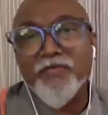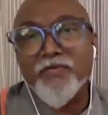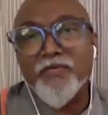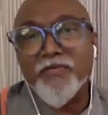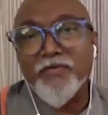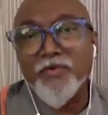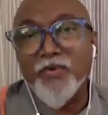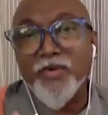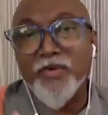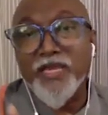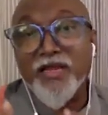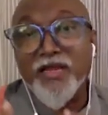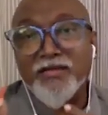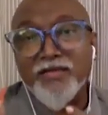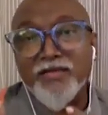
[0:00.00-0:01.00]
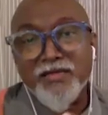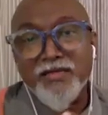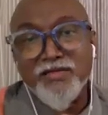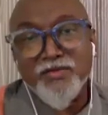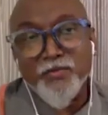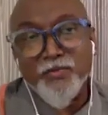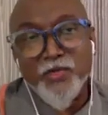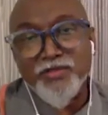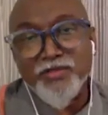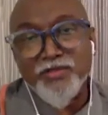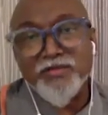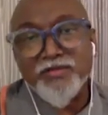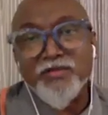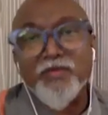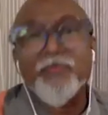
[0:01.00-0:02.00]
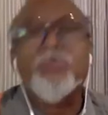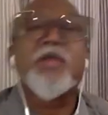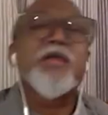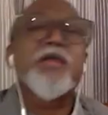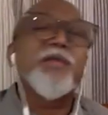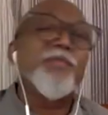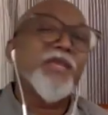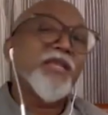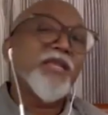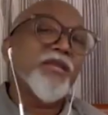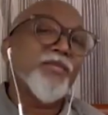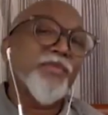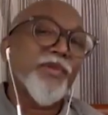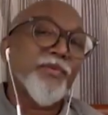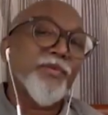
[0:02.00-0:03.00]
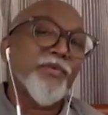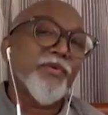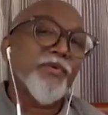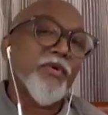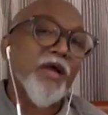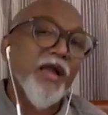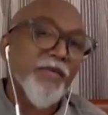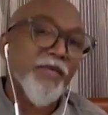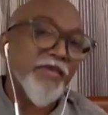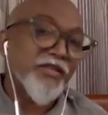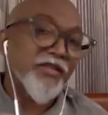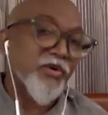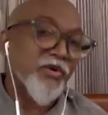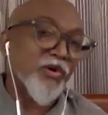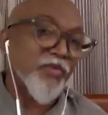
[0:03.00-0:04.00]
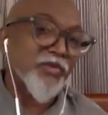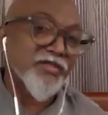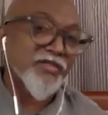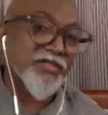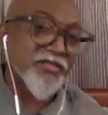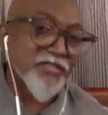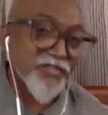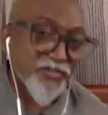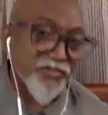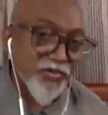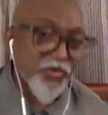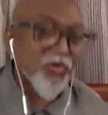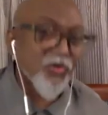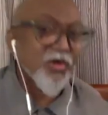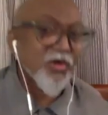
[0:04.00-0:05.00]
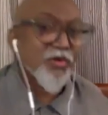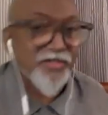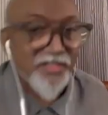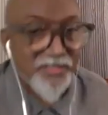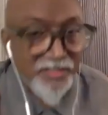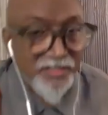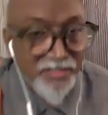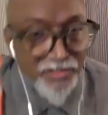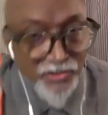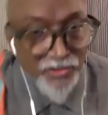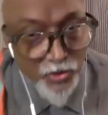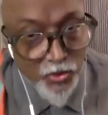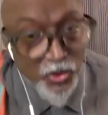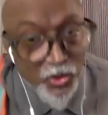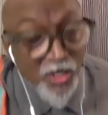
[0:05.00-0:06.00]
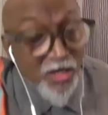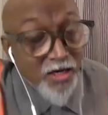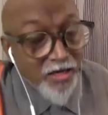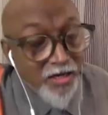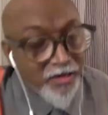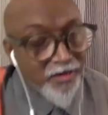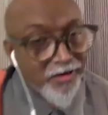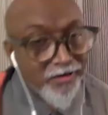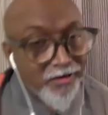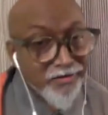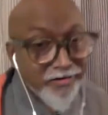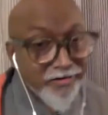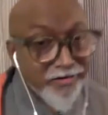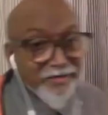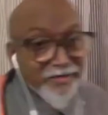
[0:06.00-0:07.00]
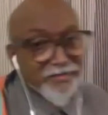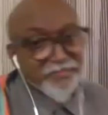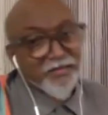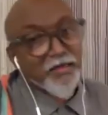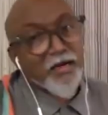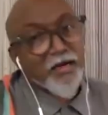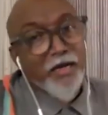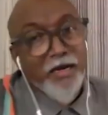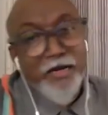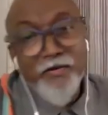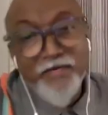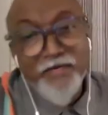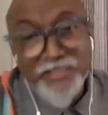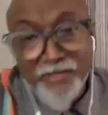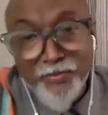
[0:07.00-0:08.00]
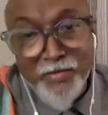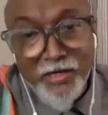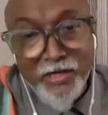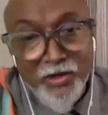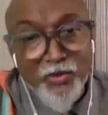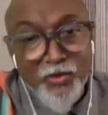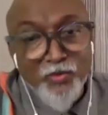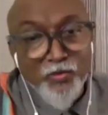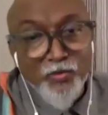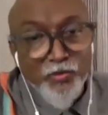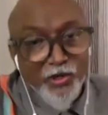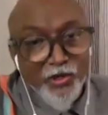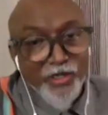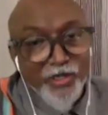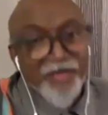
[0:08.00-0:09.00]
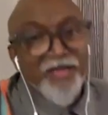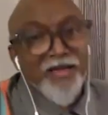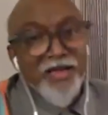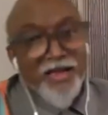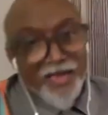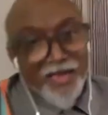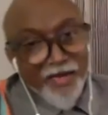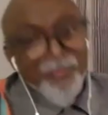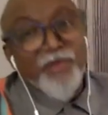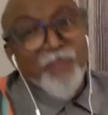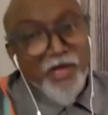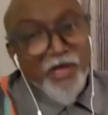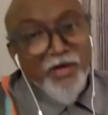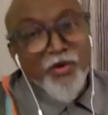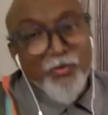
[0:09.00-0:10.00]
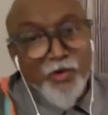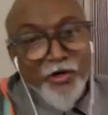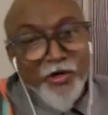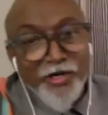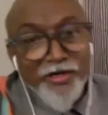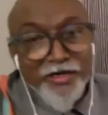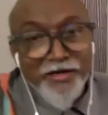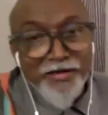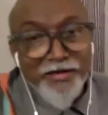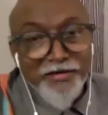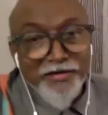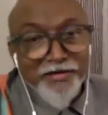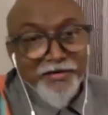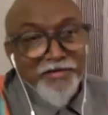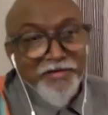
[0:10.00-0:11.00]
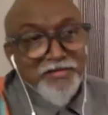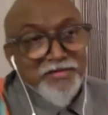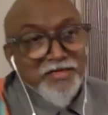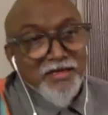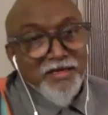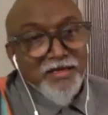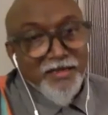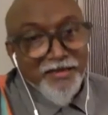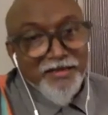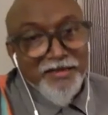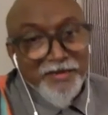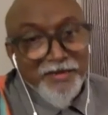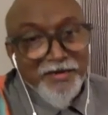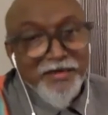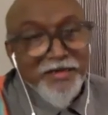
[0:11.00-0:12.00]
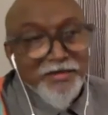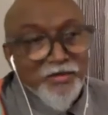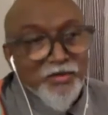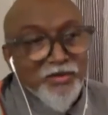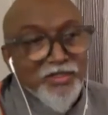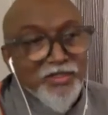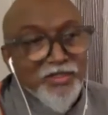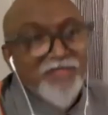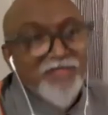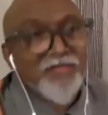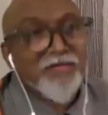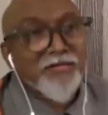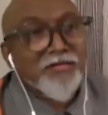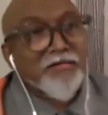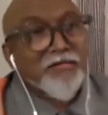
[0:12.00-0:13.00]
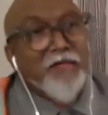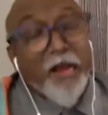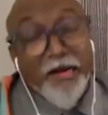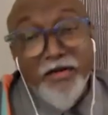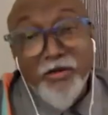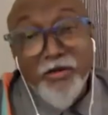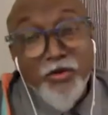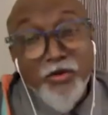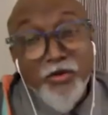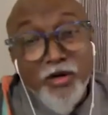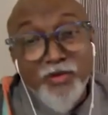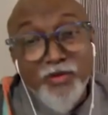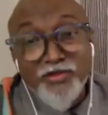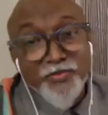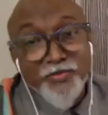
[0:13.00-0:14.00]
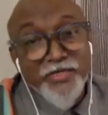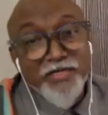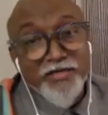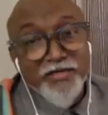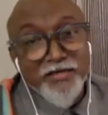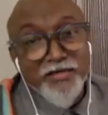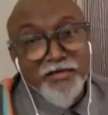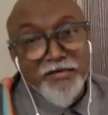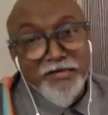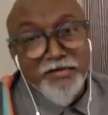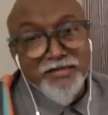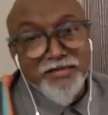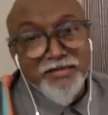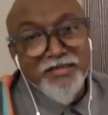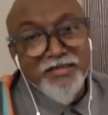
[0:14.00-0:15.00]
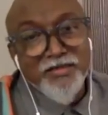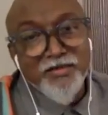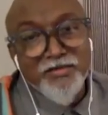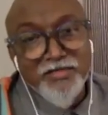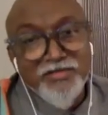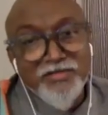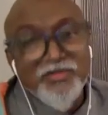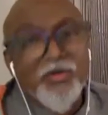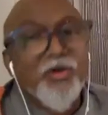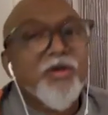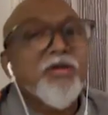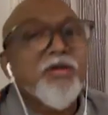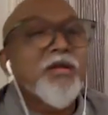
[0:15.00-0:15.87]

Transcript: looking at things, process of meeting people, having the conversations. Through conversations, you learn things. I was a Malu boy. I'm a Malu boy and uh, a Keralite who doesn't, I didn't know how to speak in English. You know, this is all